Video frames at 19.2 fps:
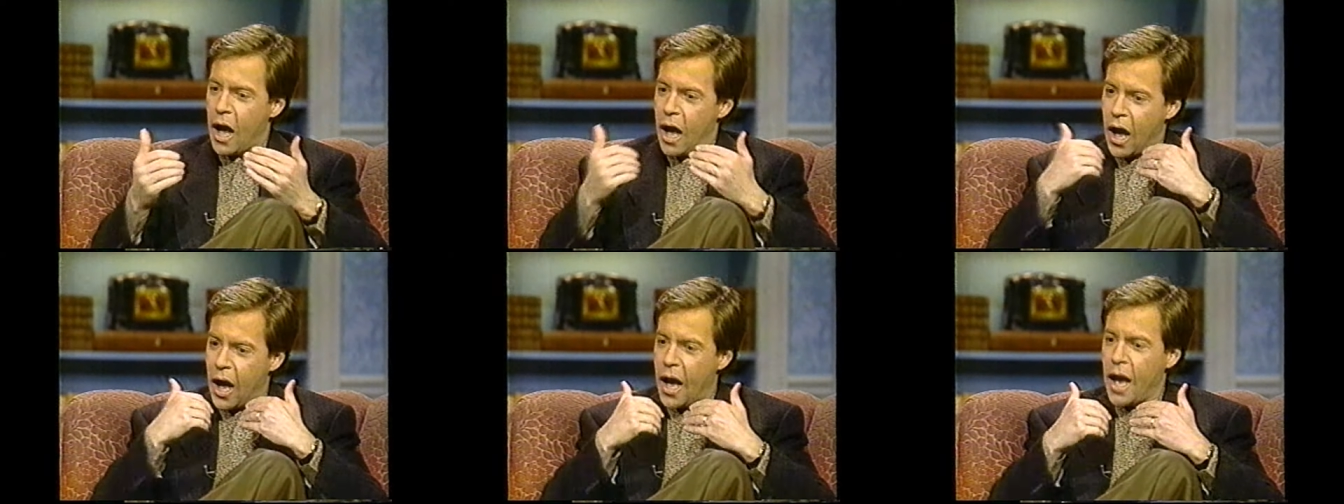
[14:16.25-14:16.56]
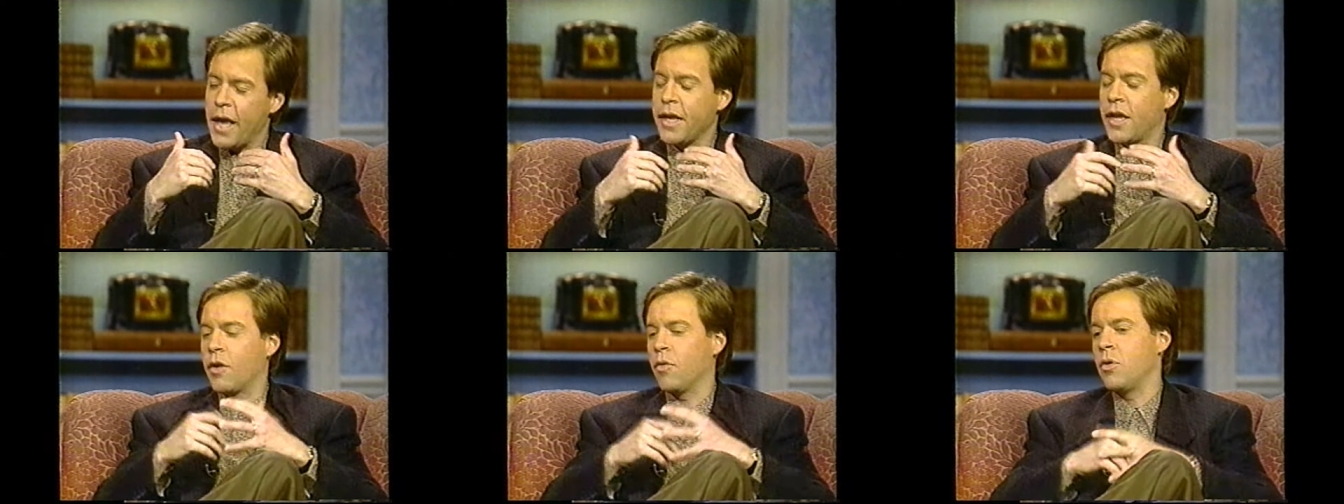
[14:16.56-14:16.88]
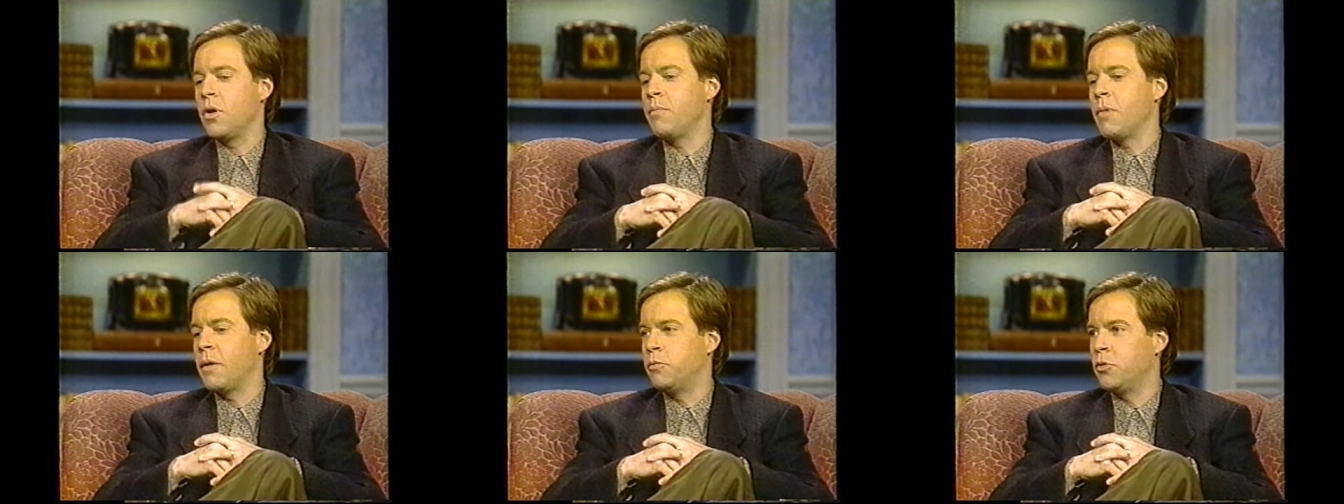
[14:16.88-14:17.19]
I,
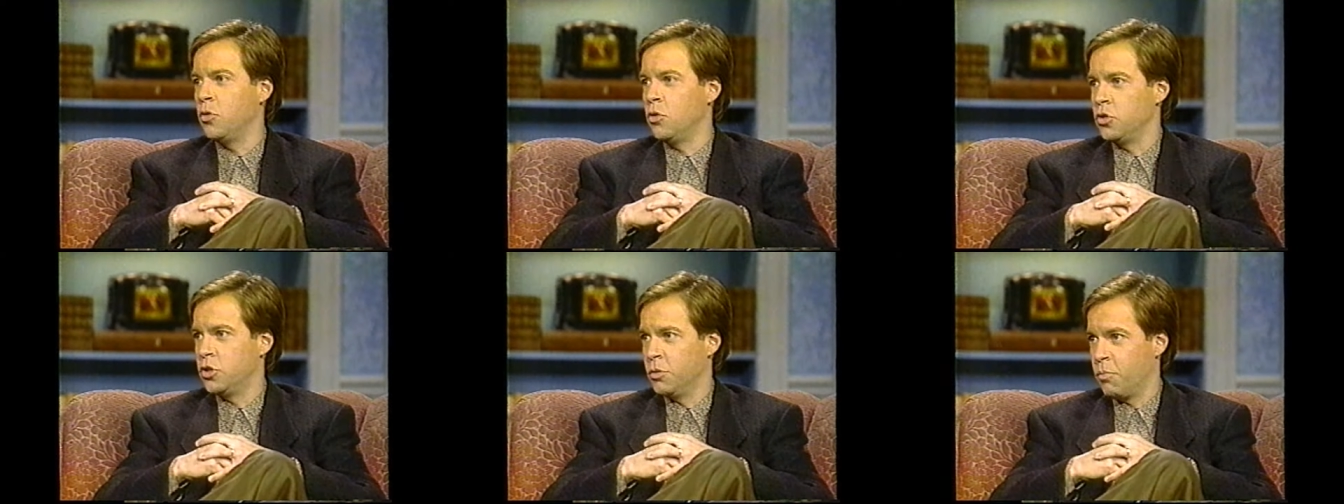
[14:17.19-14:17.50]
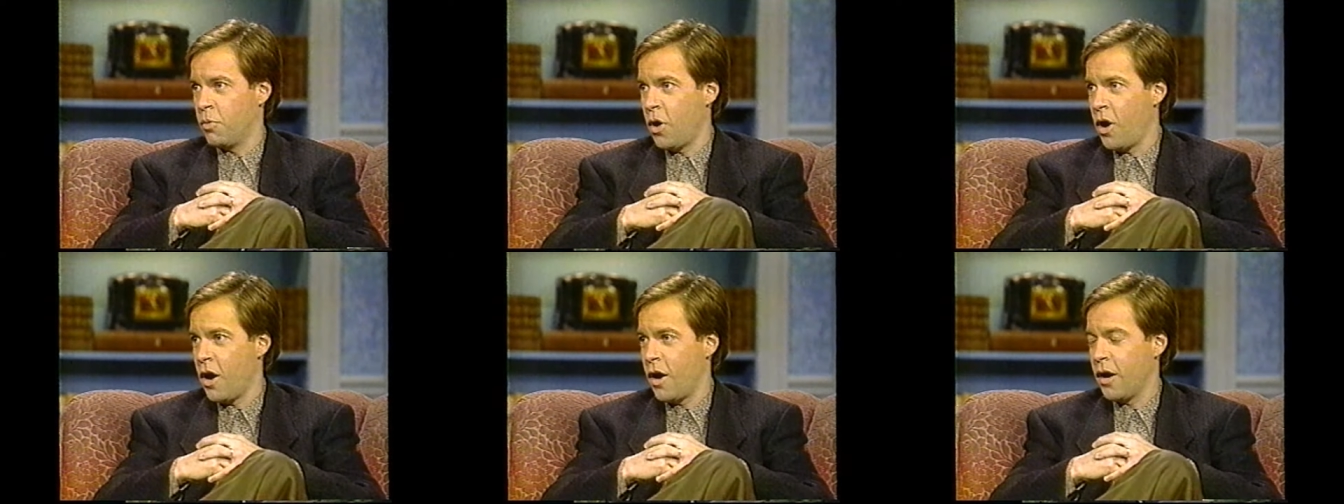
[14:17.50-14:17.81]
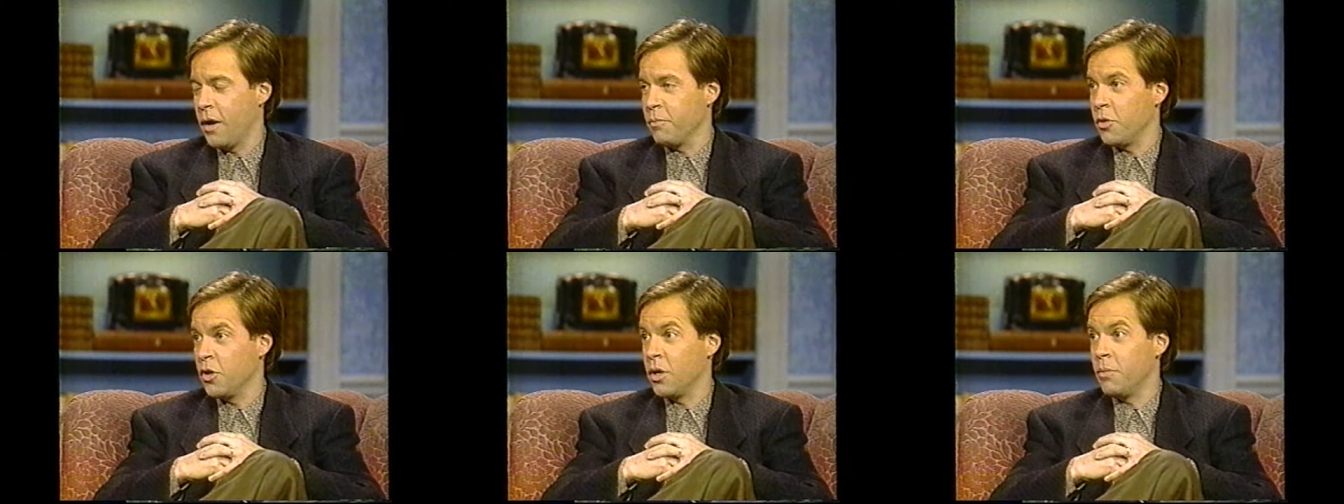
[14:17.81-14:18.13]
Kareem Abdul
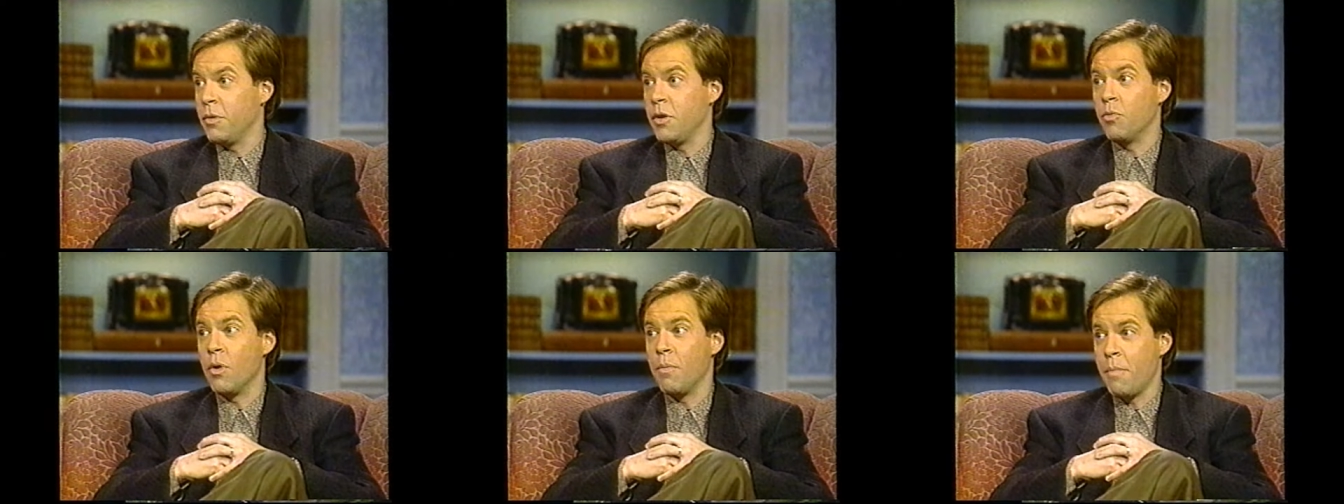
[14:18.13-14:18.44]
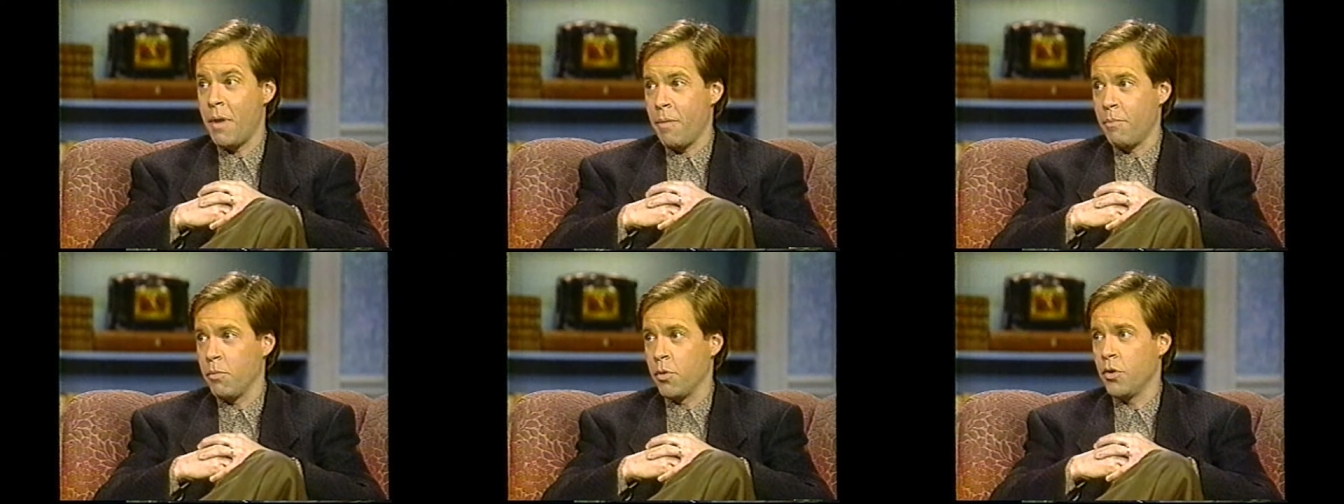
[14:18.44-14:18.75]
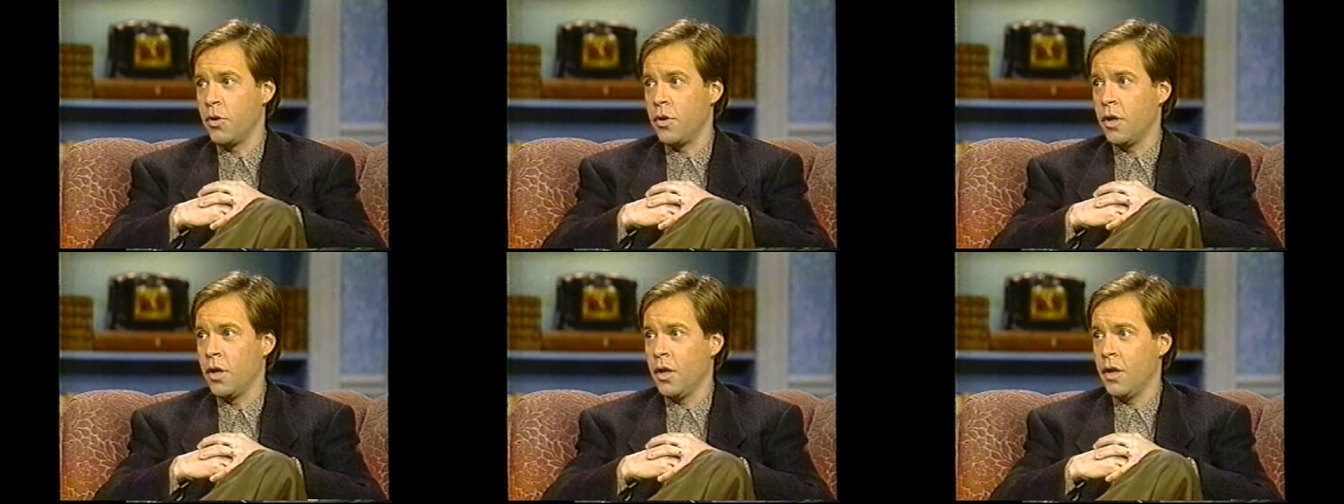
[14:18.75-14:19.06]
Jabbar, am going to be
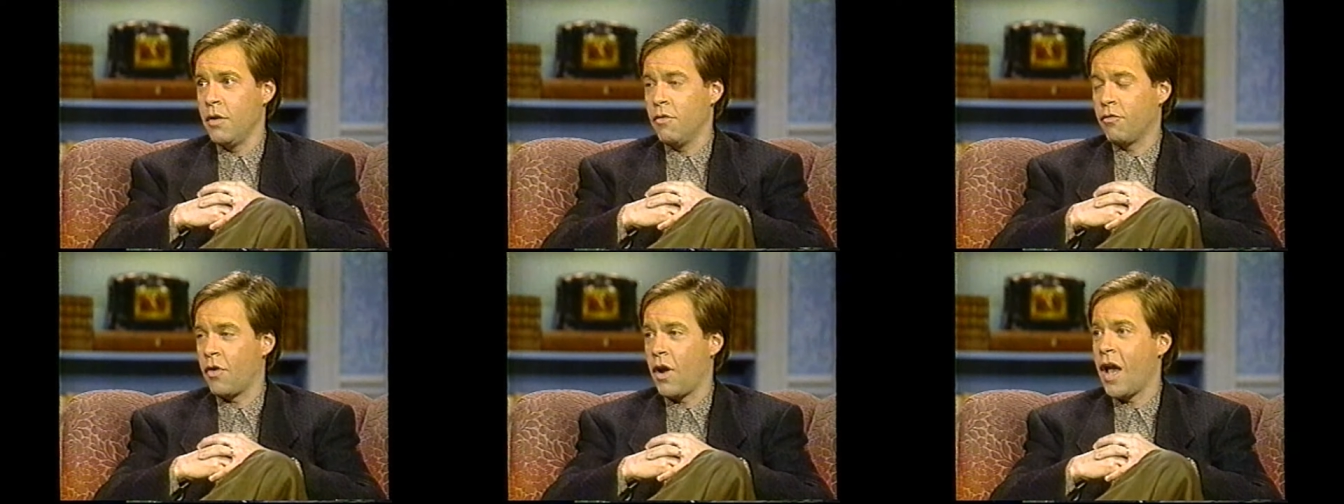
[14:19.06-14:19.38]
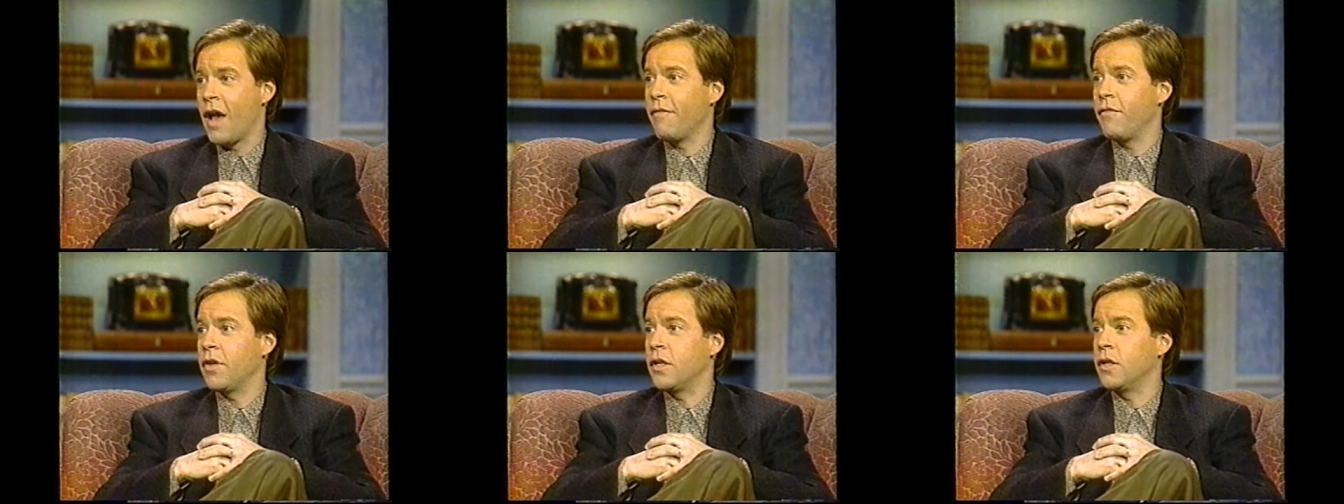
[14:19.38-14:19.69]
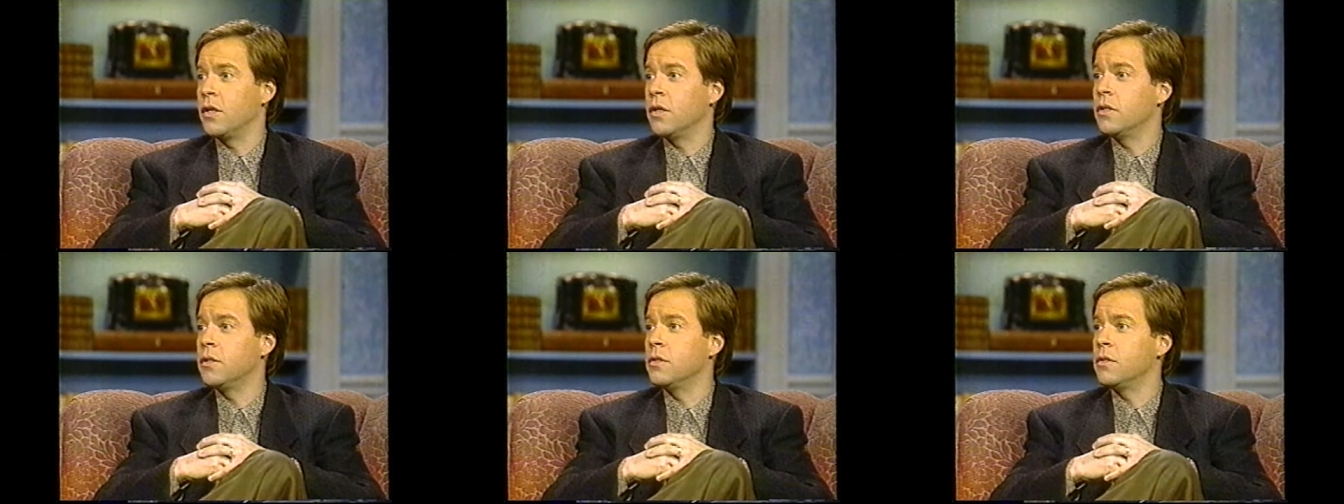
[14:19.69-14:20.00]
remembered for
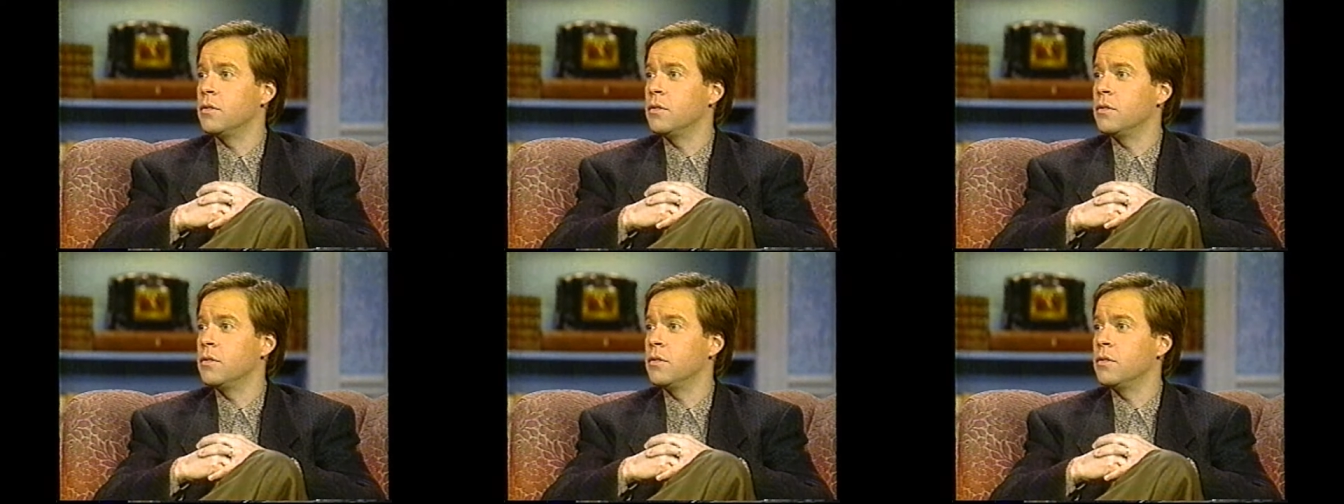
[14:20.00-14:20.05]
having